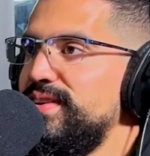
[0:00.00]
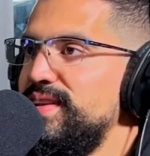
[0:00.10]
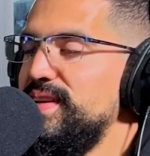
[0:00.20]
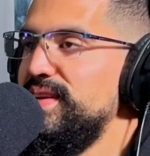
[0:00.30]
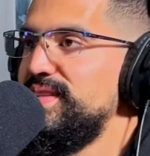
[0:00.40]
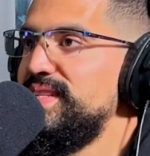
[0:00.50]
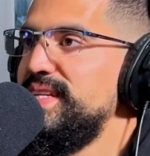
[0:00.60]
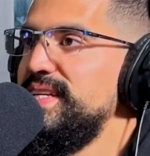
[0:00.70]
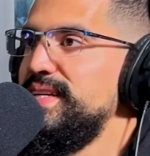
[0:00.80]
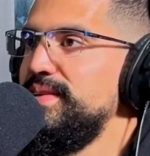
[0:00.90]
in the
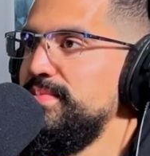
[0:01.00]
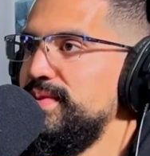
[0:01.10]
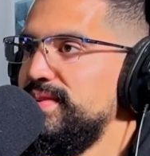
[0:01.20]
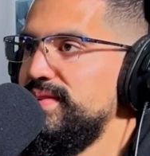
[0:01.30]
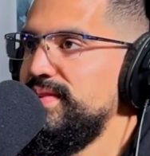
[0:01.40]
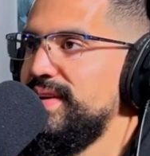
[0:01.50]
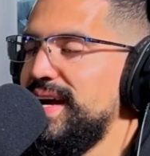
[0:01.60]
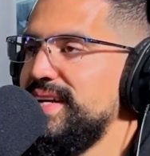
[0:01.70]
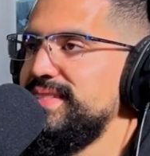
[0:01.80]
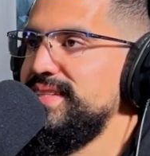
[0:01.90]
team,
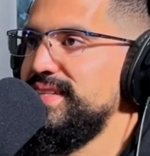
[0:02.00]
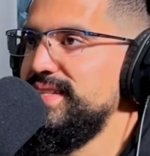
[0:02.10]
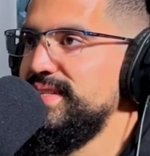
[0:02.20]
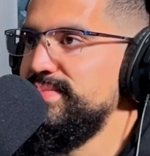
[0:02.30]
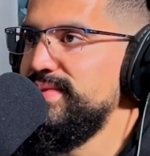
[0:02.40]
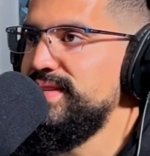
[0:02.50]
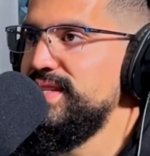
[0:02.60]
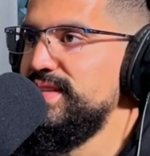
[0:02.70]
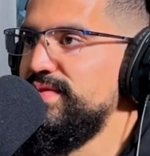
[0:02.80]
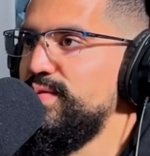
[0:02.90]
as a team,
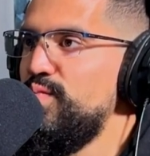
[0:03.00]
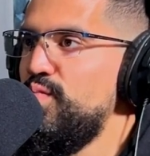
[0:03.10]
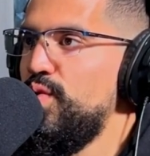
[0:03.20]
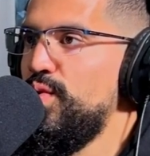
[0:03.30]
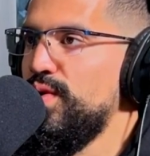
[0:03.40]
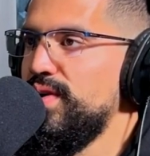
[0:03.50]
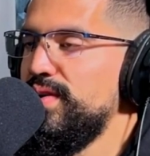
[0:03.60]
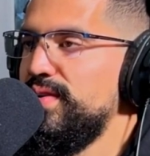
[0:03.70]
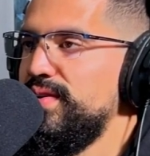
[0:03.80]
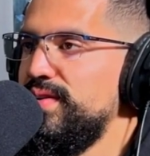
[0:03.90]
is even
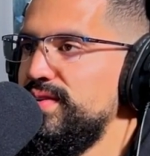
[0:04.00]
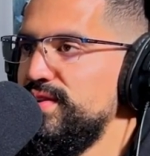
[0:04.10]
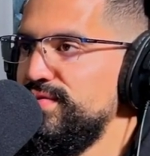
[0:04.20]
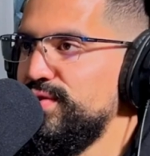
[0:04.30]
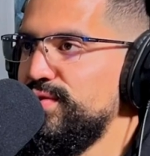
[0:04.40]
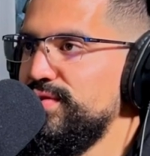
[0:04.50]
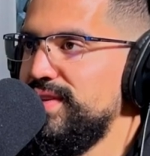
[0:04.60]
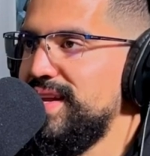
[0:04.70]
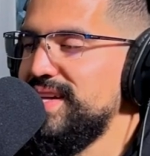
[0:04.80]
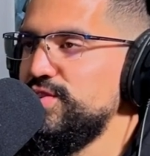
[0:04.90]
more difficult.
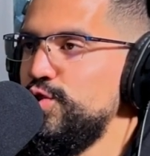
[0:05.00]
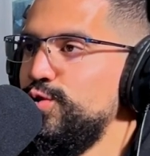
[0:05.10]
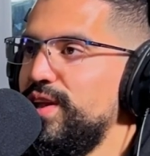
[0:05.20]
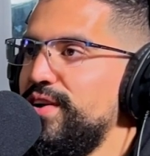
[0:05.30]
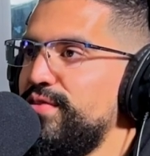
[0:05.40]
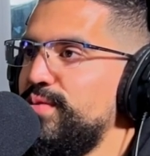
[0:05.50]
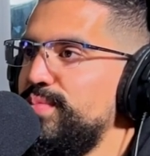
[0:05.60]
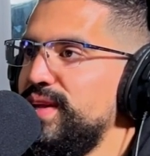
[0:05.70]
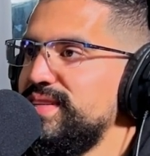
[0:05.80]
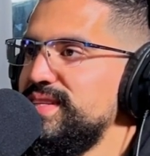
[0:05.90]
It adds a new layer of
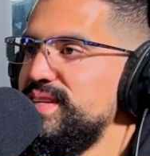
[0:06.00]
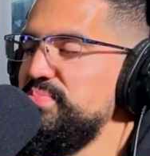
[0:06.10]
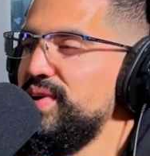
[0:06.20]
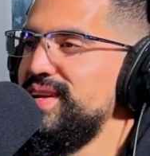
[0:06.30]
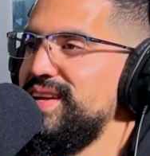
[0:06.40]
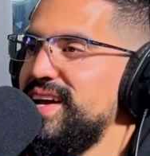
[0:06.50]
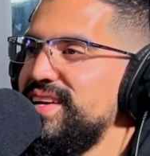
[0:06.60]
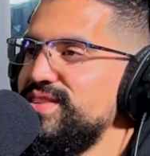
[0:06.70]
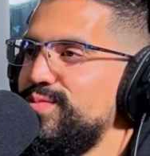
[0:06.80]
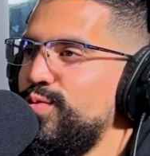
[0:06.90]
complexity, but it
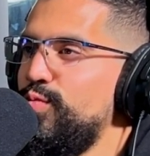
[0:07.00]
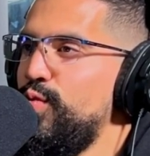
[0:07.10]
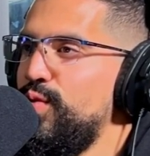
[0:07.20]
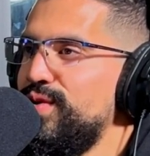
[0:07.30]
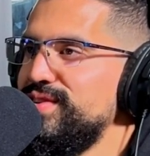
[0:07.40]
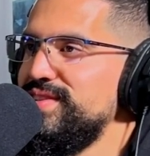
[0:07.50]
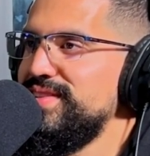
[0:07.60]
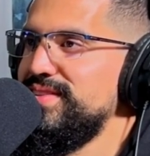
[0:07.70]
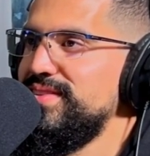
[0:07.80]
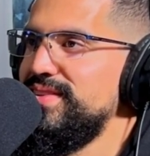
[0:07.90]
has
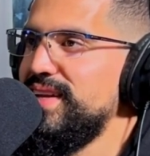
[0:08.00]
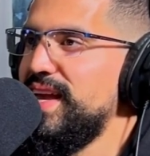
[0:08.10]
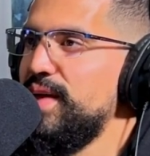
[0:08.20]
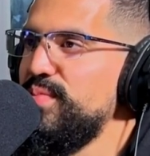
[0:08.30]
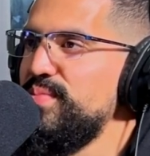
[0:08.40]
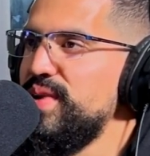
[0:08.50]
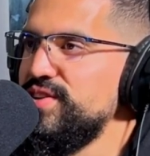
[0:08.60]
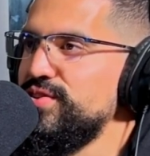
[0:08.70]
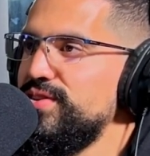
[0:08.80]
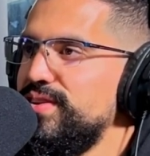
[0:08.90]
rewards that can't be
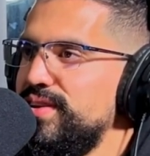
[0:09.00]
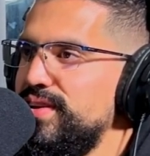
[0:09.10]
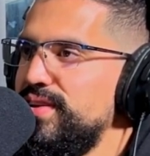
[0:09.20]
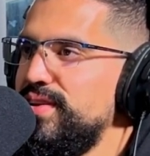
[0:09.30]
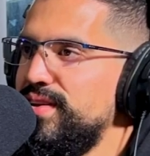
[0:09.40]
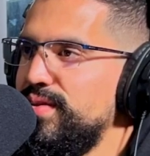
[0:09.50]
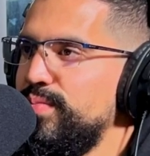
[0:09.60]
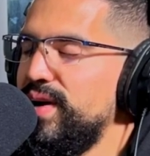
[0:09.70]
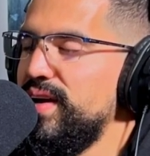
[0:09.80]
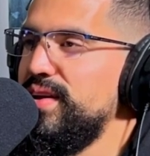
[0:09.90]
measured
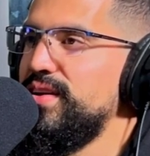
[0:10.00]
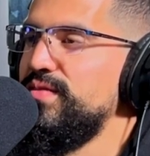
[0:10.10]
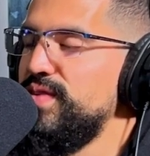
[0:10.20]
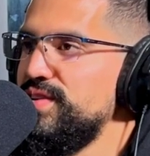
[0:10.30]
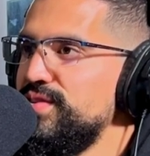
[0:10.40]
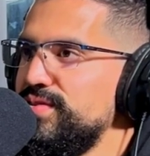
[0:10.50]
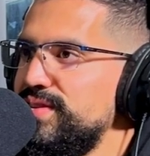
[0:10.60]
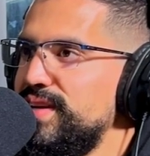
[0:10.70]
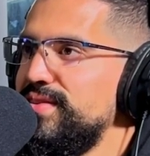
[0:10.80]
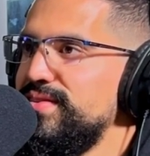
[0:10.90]
by conventional
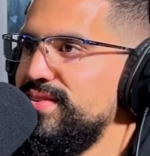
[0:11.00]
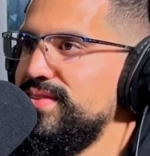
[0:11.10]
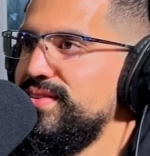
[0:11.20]
standards.